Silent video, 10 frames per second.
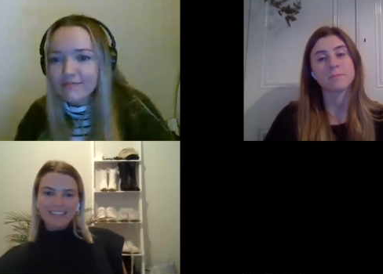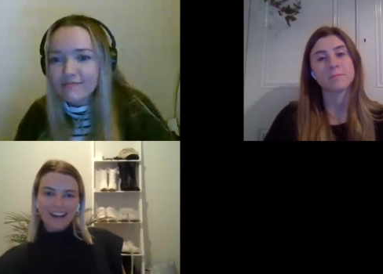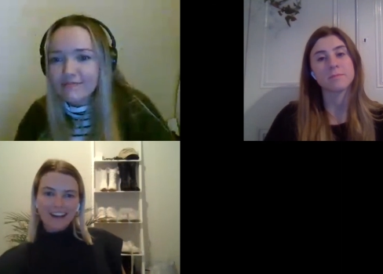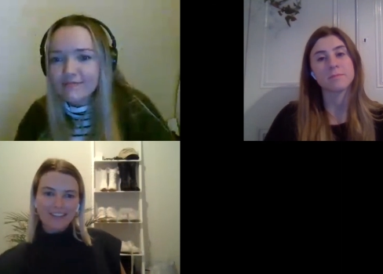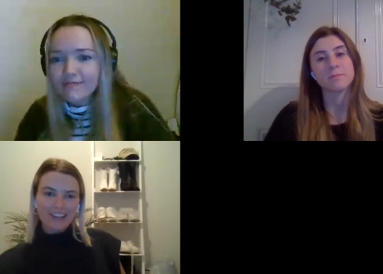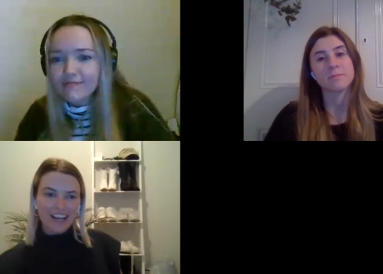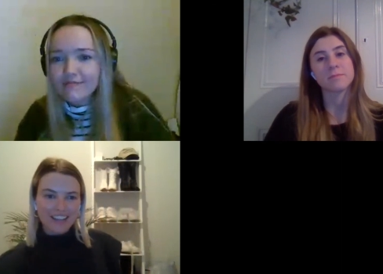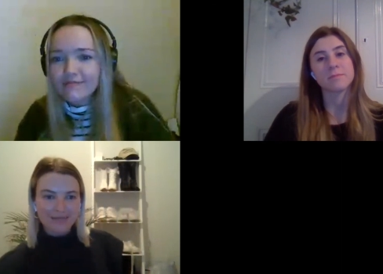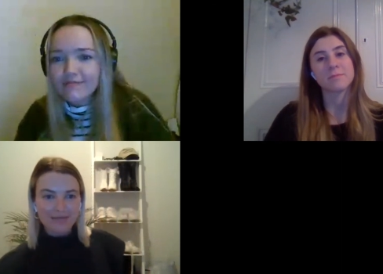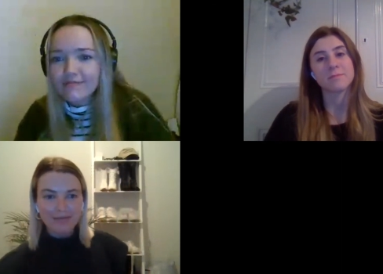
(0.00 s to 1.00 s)
Speaker 1: kind of
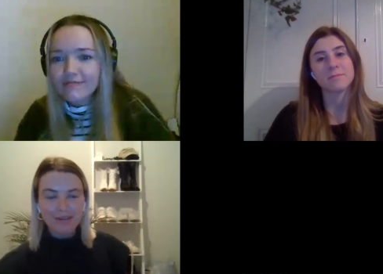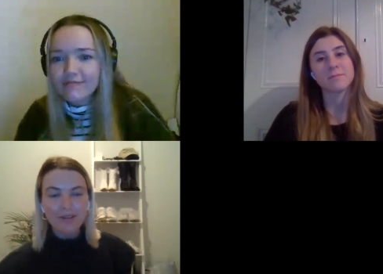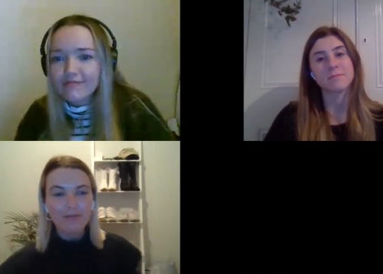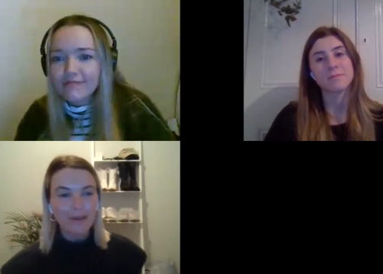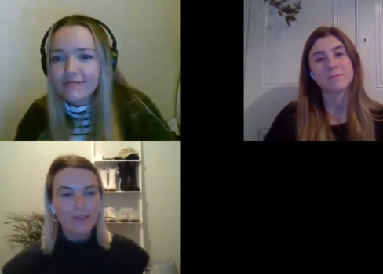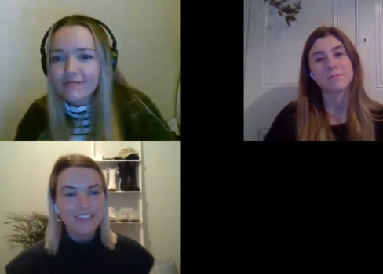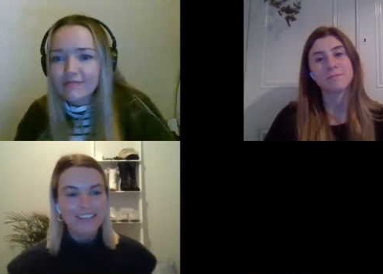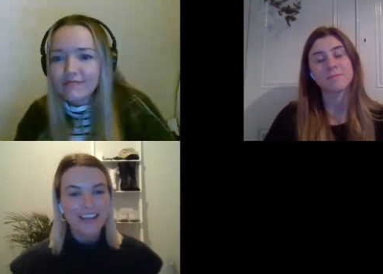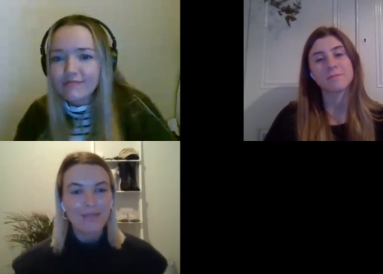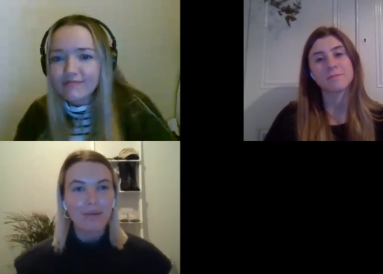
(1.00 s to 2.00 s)
ties in with what you both
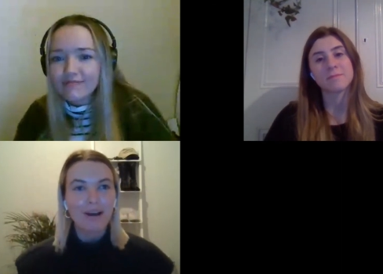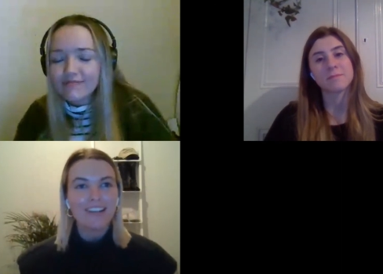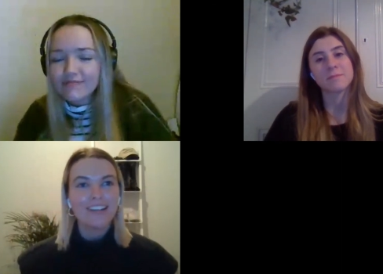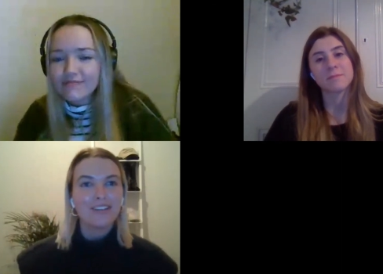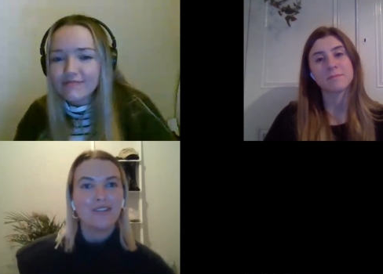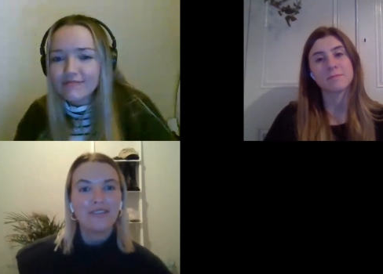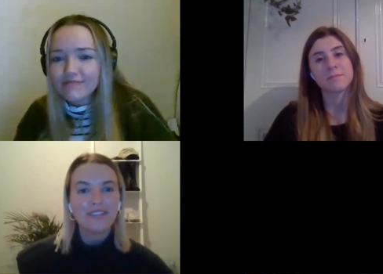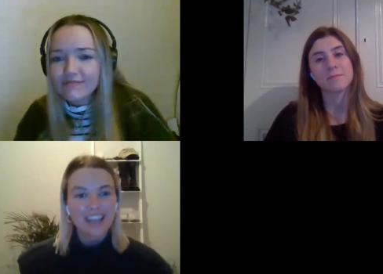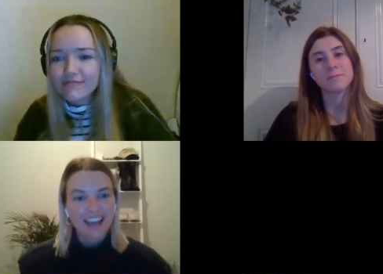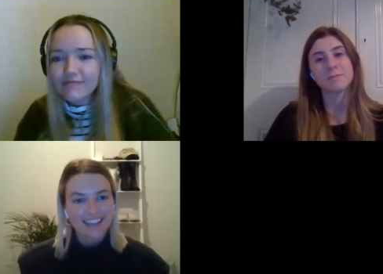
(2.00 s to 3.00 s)
said, but
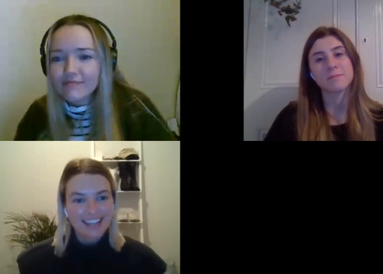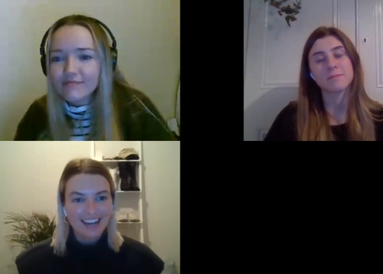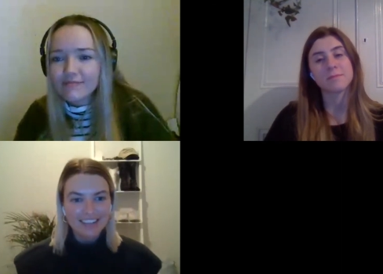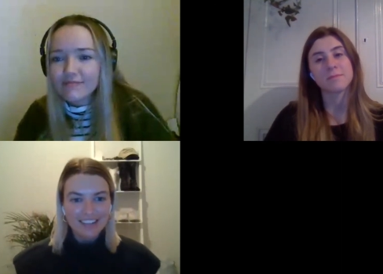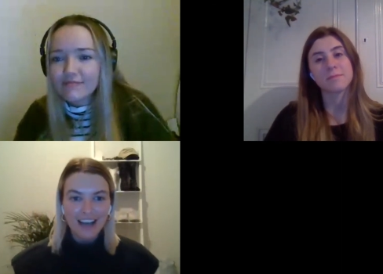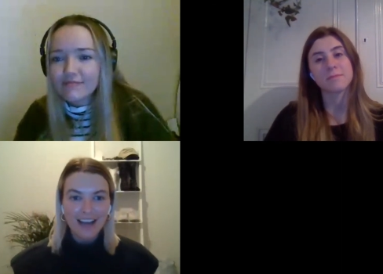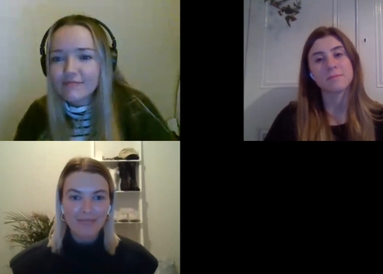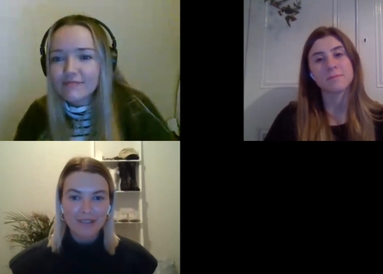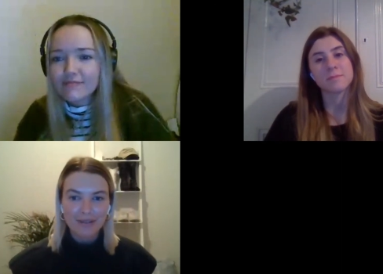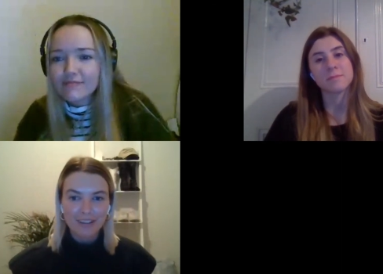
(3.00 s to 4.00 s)
use that downtime
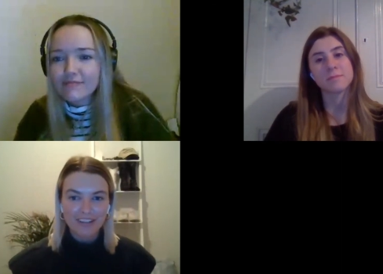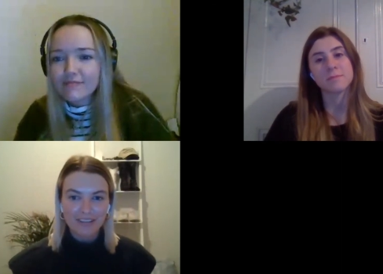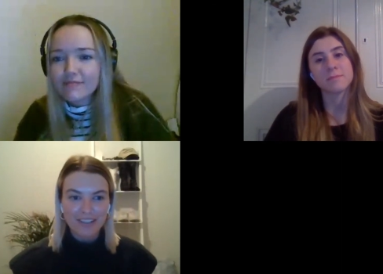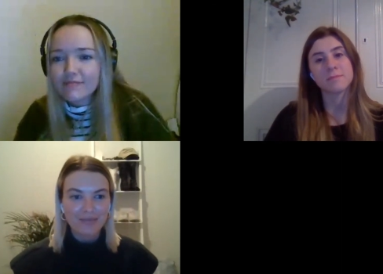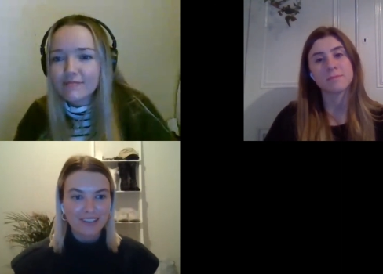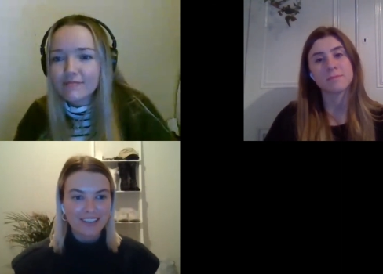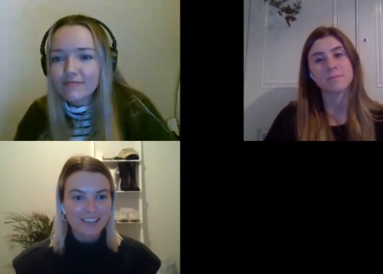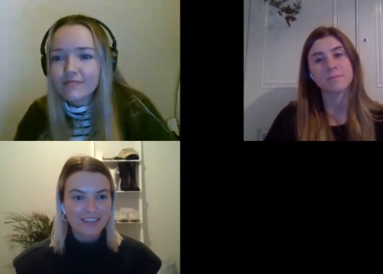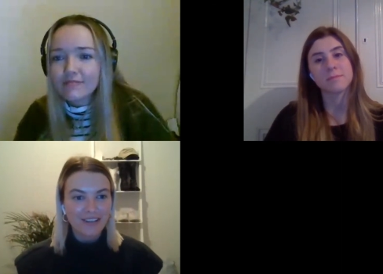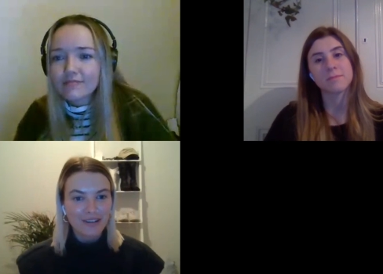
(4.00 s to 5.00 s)
between
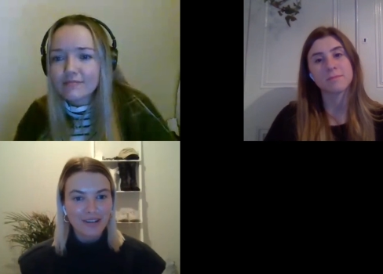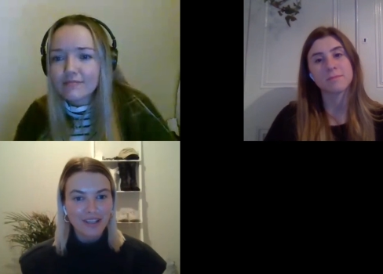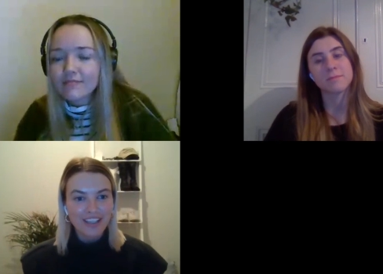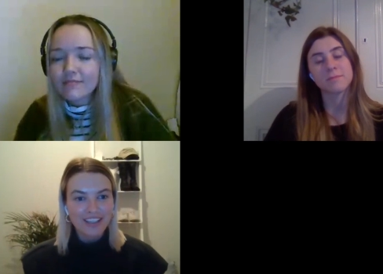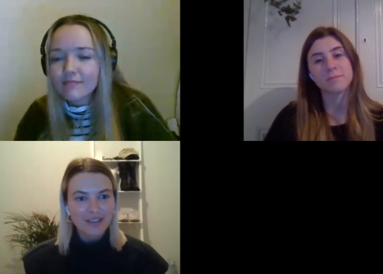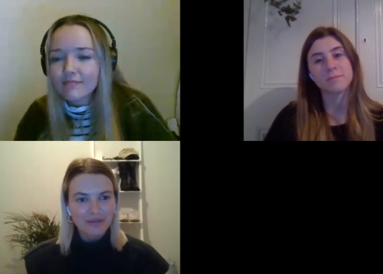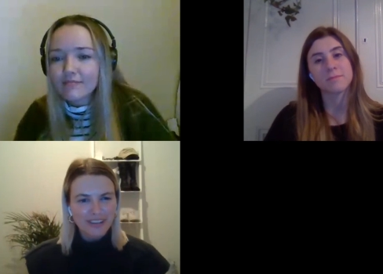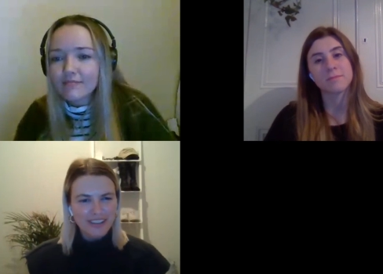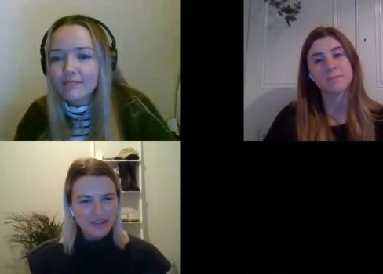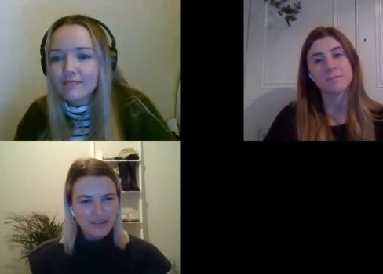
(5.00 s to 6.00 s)
Christmas and the New Year's to
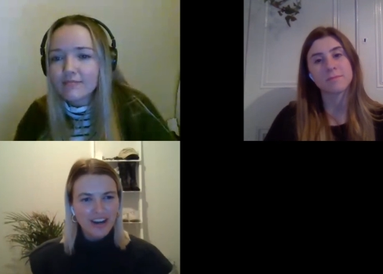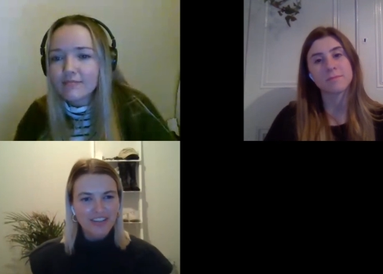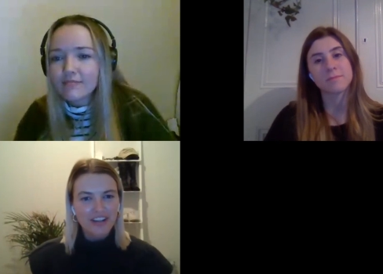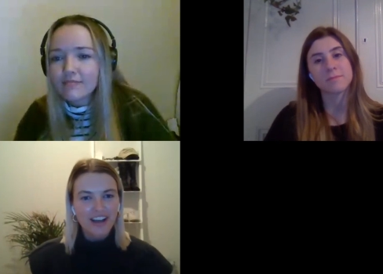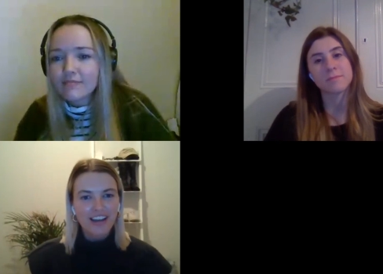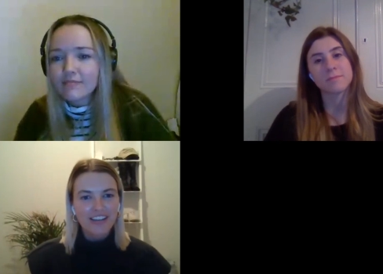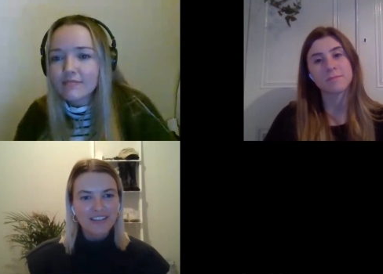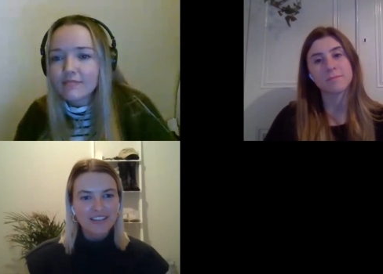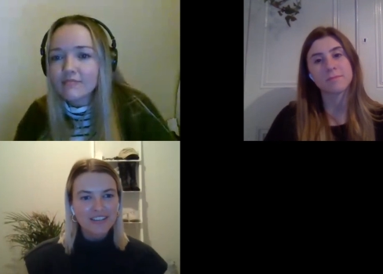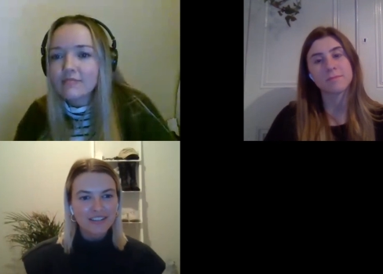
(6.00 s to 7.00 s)
really
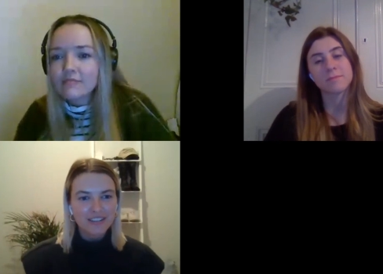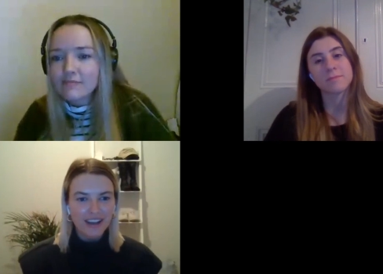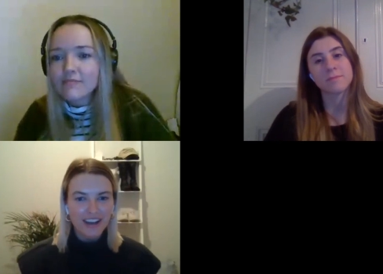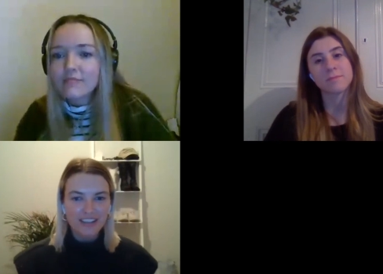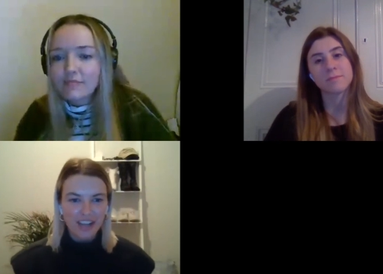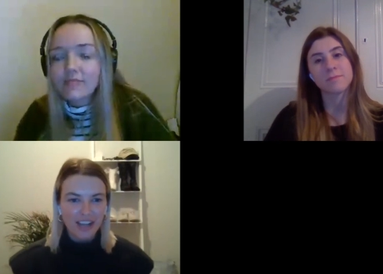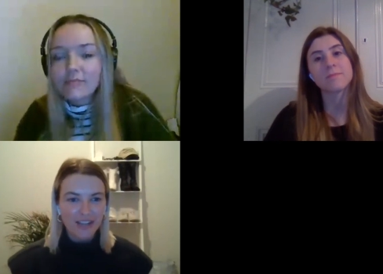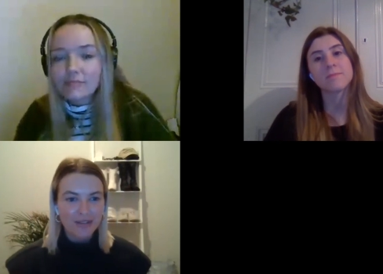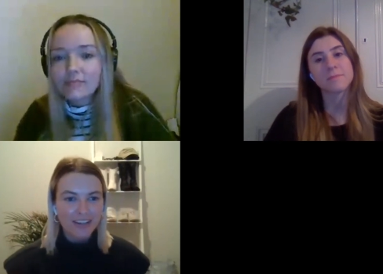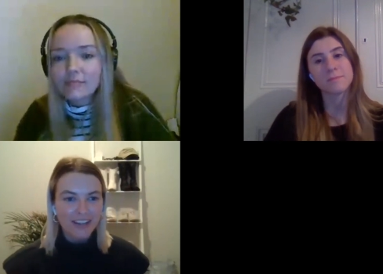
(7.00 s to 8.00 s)
strategize uh,
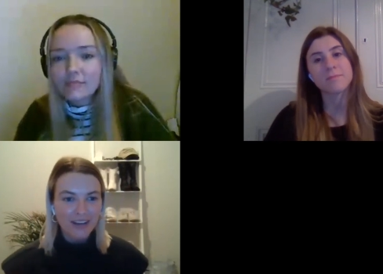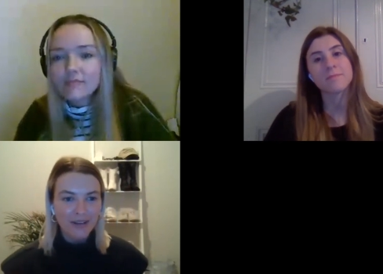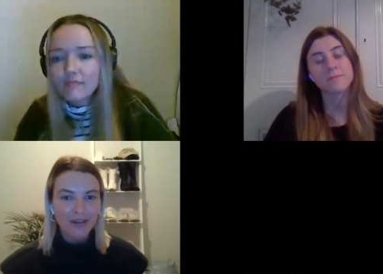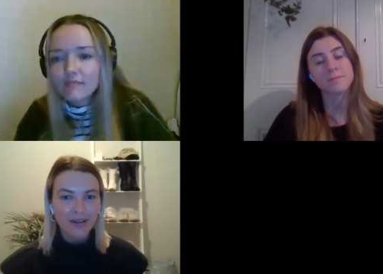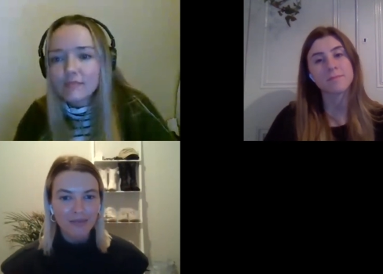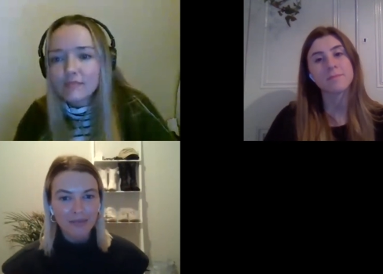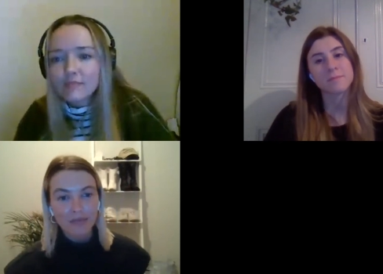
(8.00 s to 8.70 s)
January. I know,